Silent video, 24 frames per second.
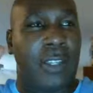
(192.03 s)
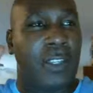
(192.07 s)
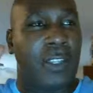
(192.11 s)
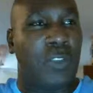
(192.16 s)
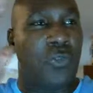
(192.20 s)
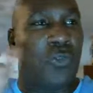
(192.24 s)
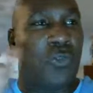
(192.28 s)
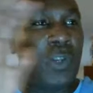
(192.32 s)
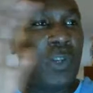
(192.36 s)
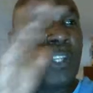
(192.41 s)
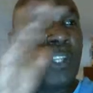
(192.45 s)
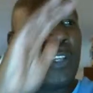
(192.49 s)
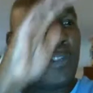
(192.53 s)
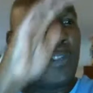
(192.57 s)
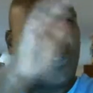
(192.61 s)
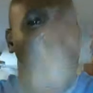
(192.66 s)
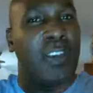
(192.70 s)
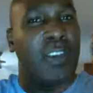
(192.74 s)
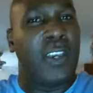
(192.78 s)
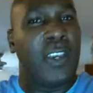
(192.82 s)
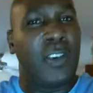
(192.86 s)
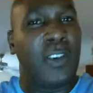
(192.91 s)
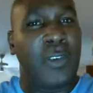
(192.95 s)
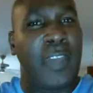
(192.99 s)
You really
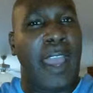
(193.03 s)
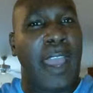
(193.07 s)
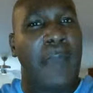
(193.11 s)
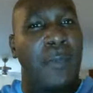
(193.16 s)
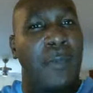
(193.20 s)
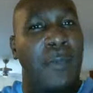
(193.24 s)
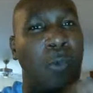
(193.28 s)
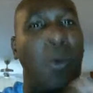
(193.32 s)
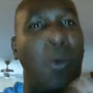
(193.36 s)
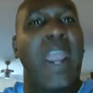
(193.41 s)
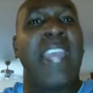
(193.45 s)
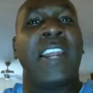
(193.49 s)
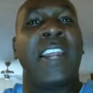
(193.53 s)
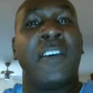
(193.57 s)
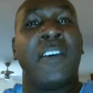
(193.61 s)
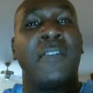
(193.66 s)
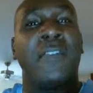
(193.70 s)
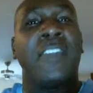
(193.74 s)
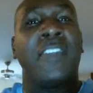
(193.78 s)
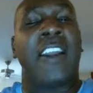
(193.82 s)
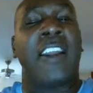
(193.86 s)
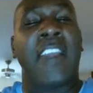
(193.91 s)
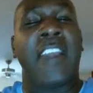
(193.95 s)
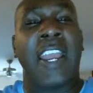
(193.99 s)
feel that weight of
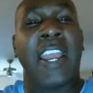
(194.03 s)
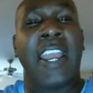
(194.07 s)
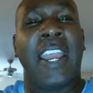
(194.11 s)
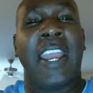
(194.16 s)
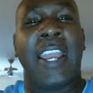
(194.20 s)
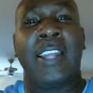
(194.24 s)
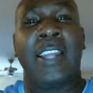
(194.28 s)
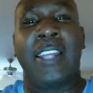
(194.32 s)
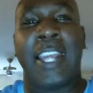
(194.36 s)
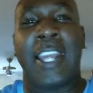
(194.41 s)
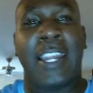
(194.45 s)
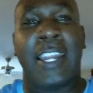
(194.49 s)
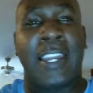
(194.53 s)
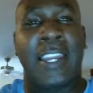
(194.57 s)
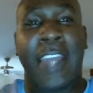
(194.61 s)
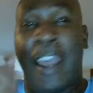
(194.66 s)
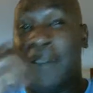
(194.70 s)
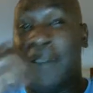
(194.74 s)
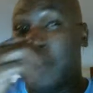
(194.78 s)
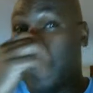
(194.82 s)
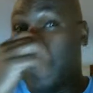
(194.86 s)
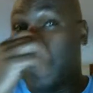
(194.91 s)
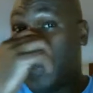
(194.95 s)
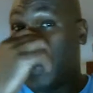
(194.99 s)
their hand. They didn't
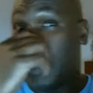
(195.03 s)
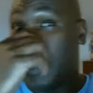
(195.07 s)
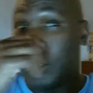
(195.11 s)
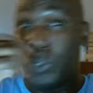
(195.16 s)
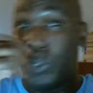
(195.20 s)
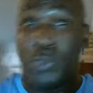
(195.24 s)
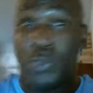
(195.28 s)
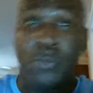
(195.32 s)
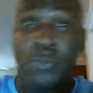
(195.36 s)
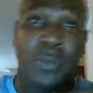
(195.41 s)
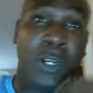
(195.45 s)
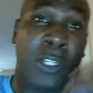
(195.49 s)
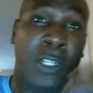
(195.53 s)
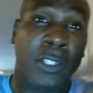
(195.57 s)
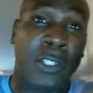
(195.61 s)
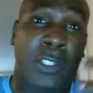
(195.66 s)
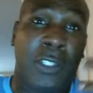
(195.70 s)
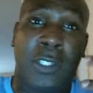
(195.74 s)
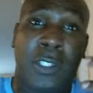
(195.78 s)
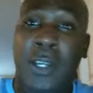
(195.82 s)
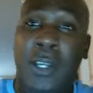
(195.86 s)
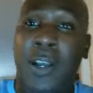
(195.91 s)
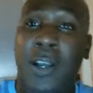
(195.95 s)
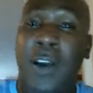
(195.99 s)
have to put too
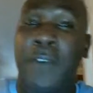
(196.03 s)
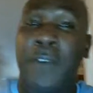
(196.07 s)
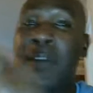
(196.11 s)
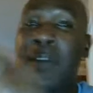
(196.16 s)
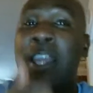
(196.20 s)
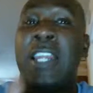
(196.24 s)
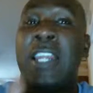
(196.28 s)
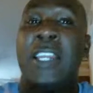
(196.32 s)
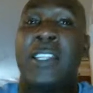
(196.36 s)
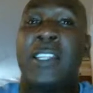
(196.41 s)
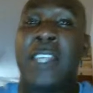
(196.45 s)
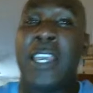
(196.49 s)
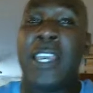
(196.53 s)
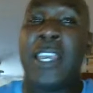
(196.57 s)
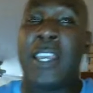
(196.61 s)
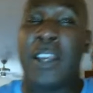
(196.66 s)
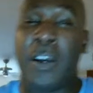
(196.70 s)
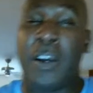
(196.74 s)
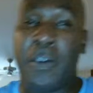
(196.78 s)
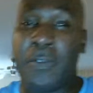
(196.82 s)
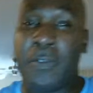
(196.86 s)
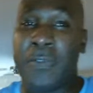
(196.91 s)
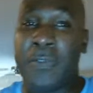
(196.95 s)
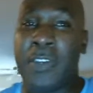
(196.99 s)
much of anything and
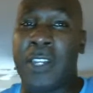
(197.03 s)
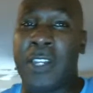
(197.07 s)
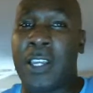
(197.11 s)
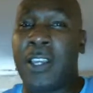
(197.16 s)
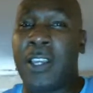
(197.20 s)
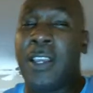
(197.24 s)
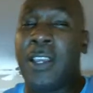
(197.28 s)
umph in it.